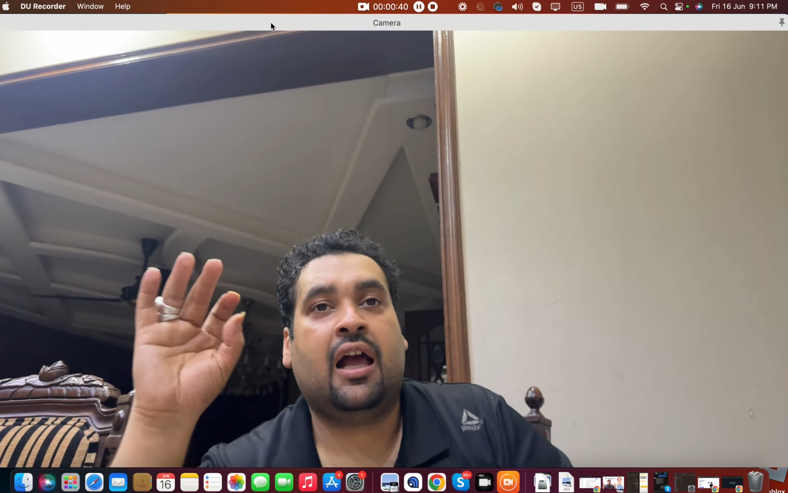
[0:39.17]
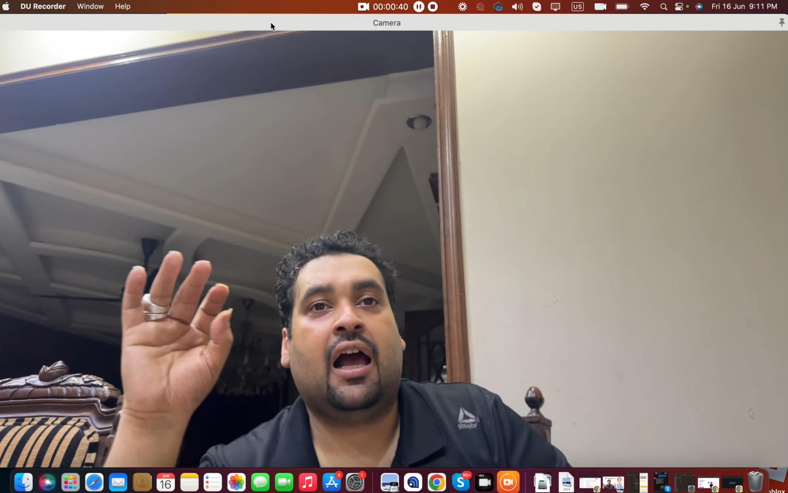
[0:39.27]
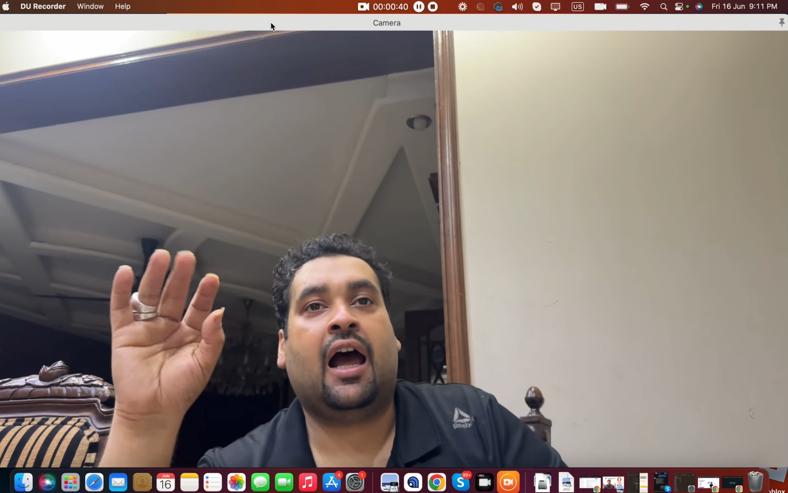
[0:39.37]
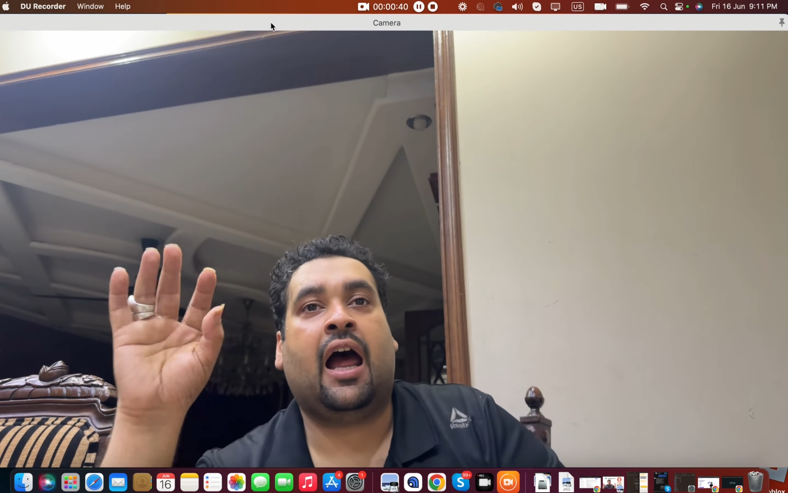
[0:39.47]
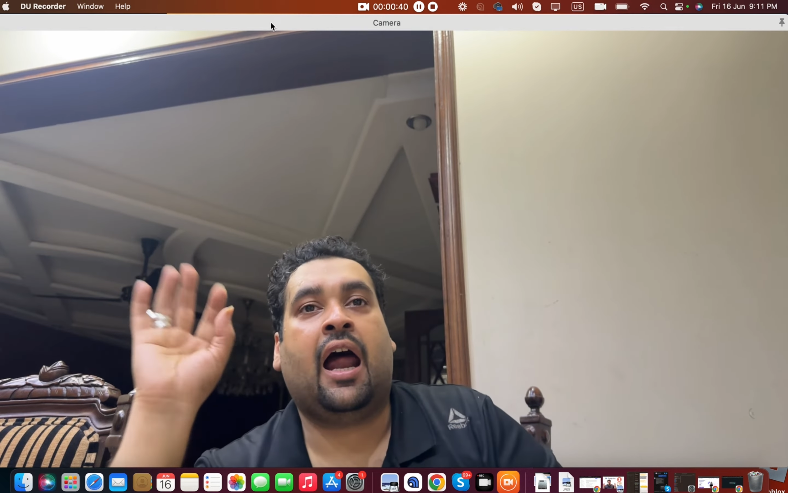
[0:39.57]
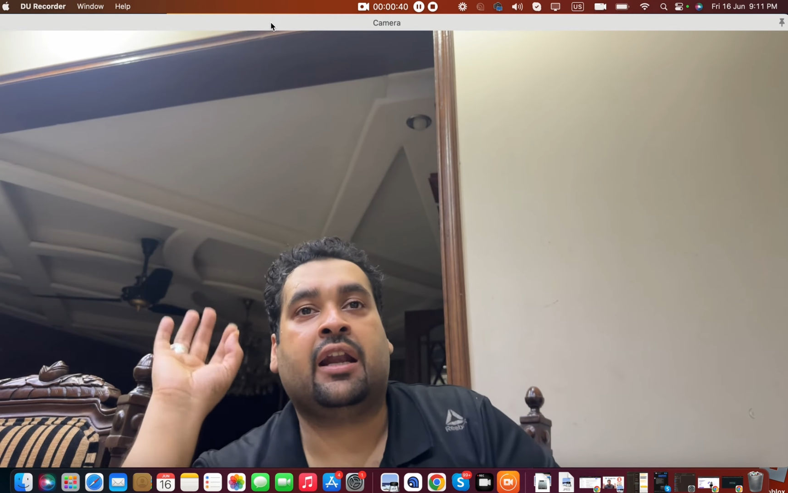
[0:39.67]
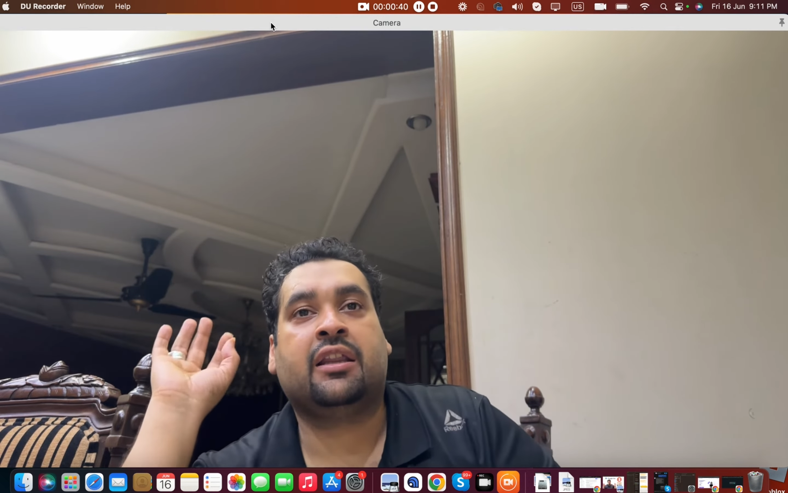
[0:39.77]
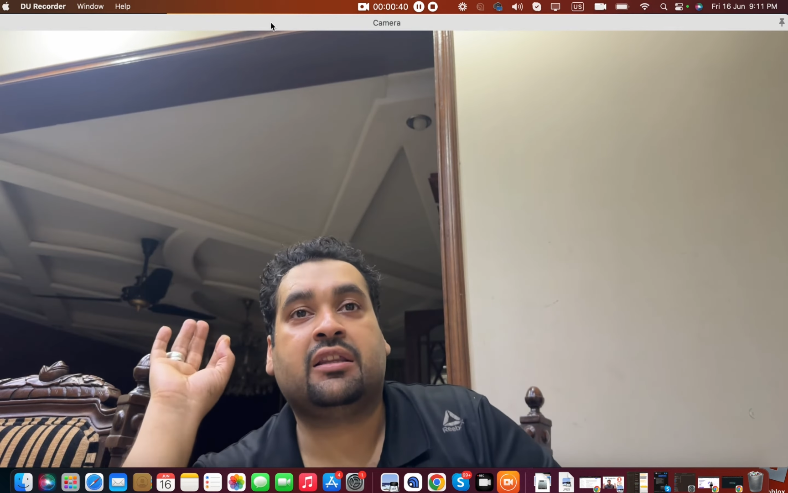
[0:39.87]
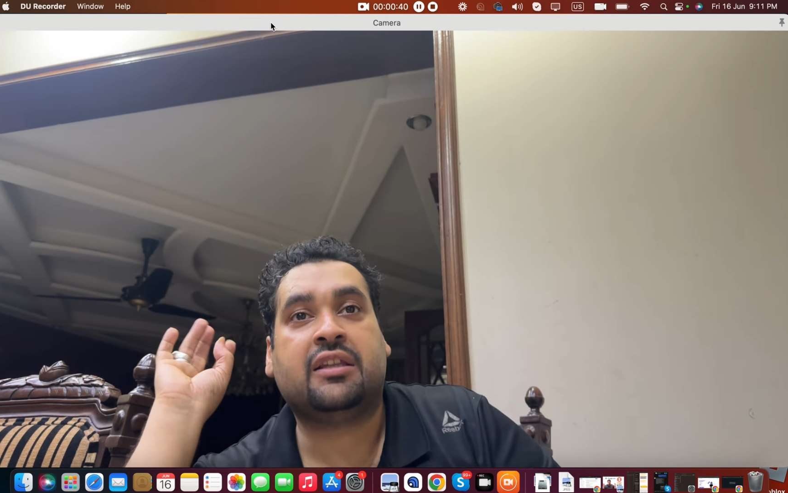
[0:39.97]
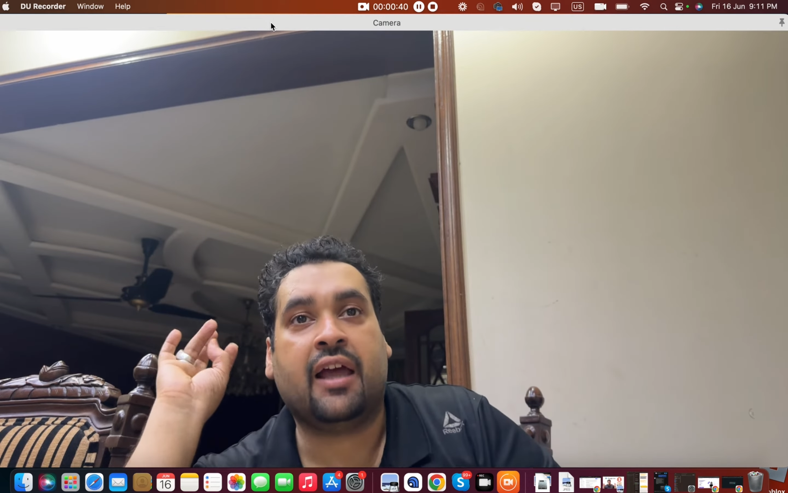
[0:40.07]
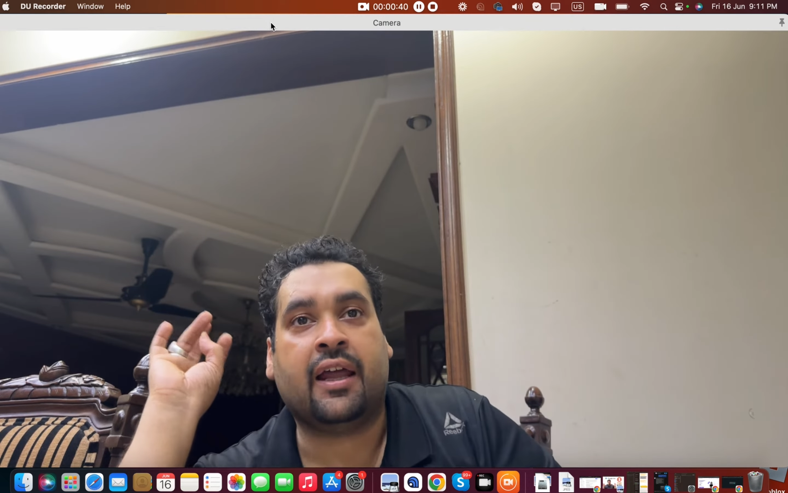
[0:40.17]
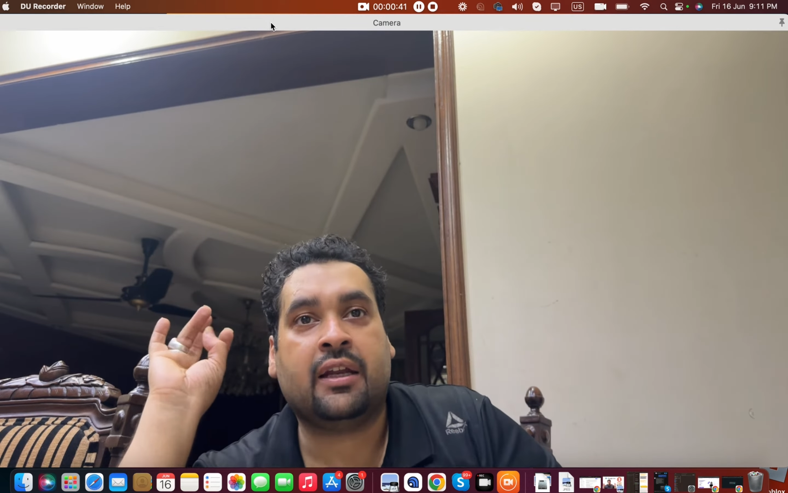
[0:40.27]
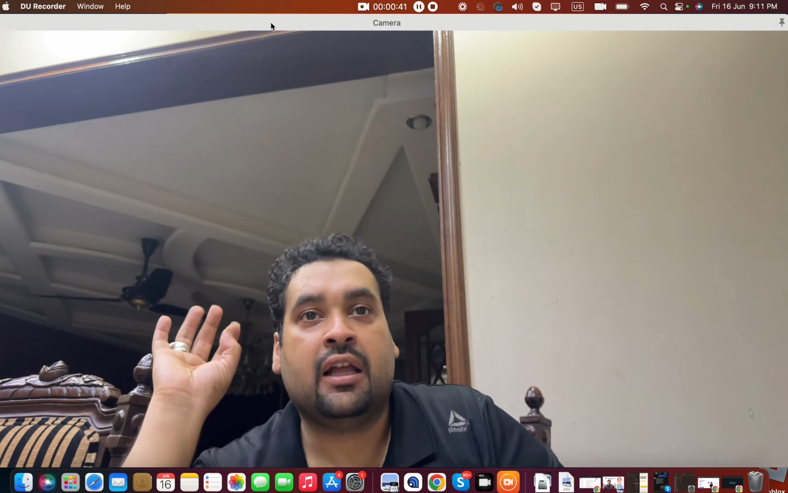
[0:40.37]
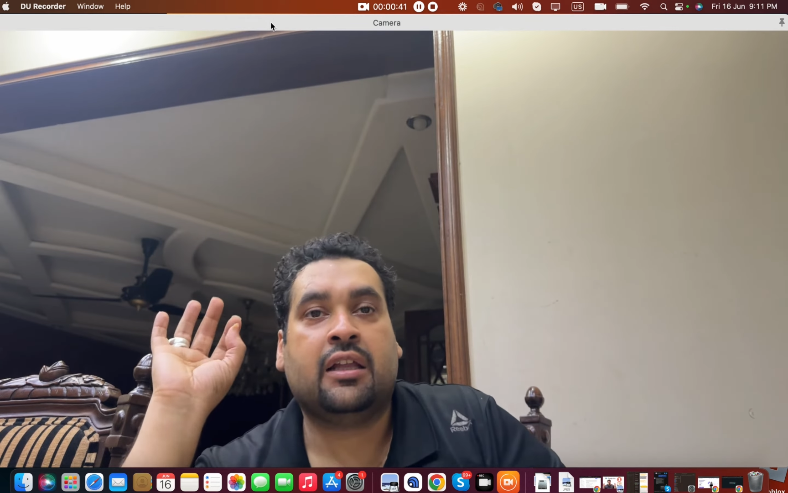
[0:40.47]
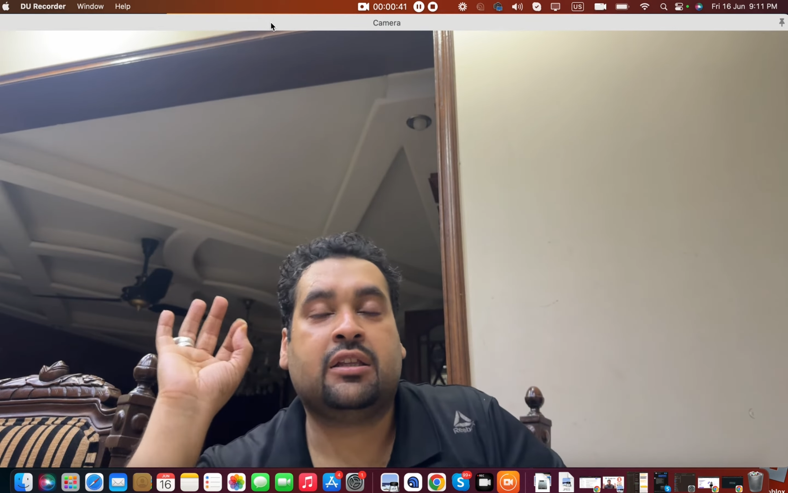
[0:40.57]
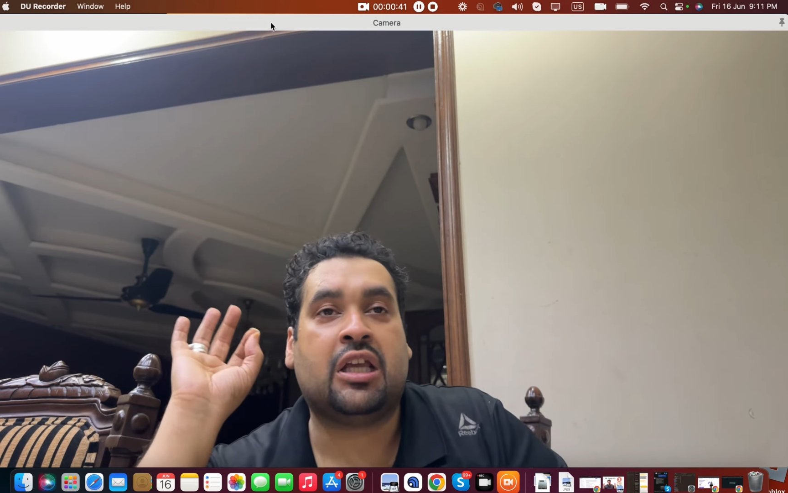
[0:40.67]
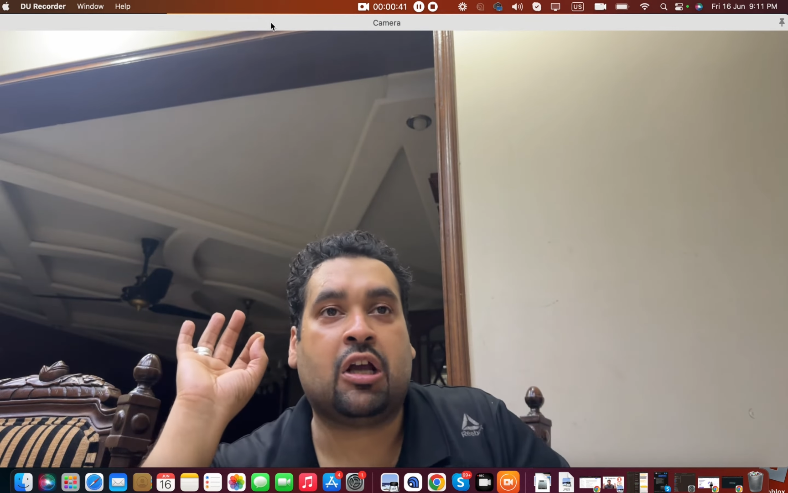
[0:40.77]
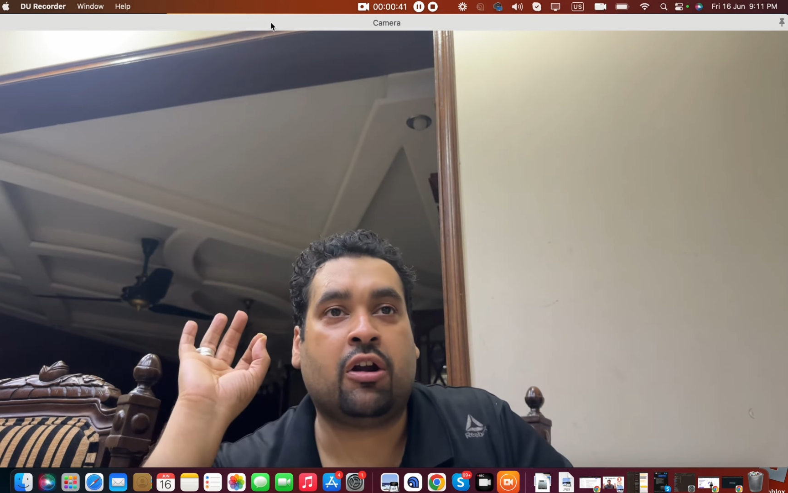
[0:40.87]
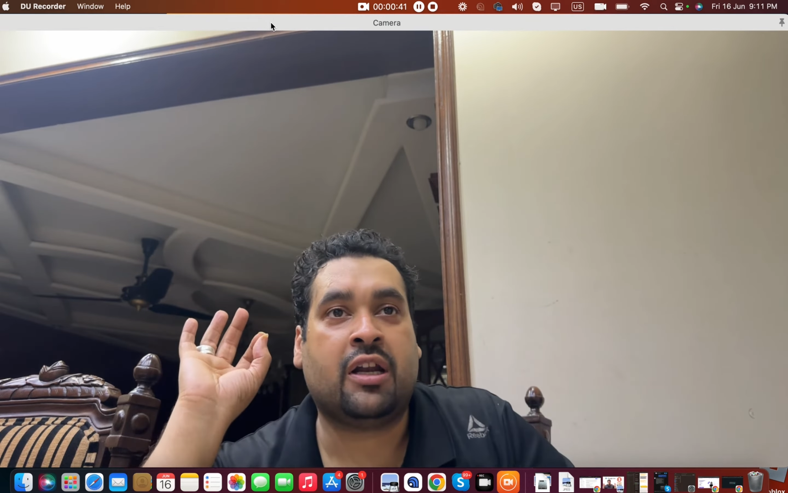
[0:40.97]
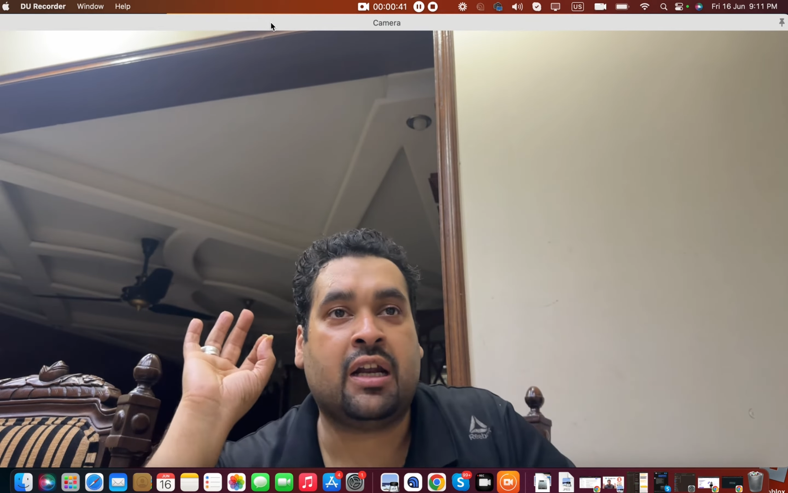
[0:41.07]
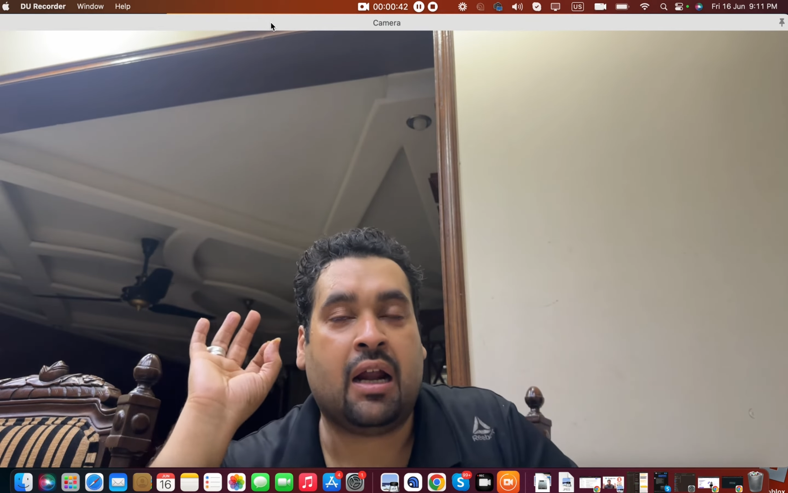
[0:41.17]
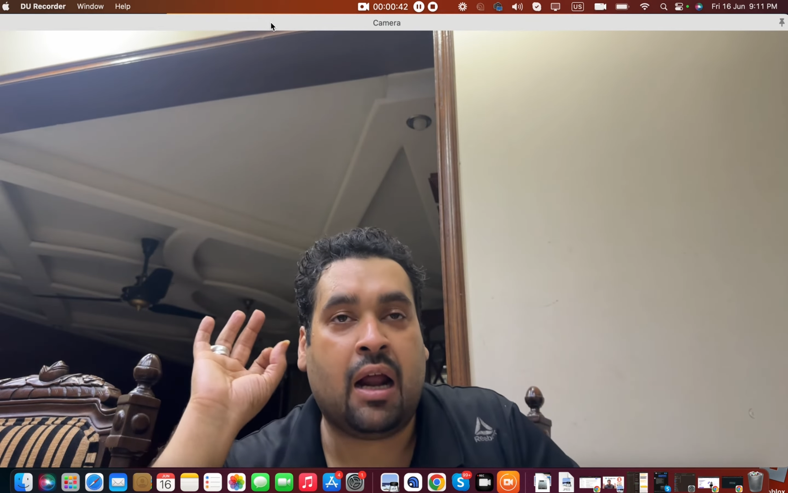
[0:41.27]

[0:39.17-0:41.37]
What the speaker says: And then they got an